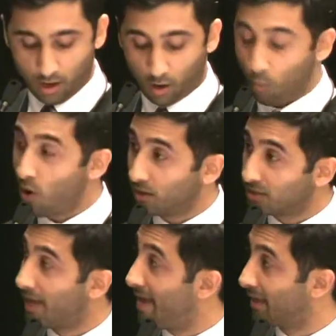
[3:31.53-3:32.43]

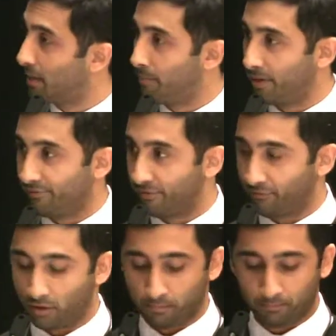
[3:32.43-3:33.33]
wants and can
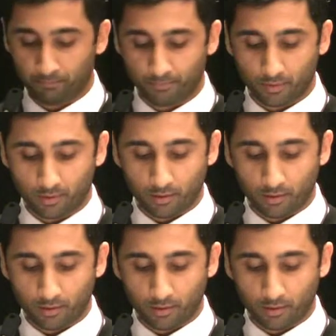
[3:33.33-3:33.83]
benefit from.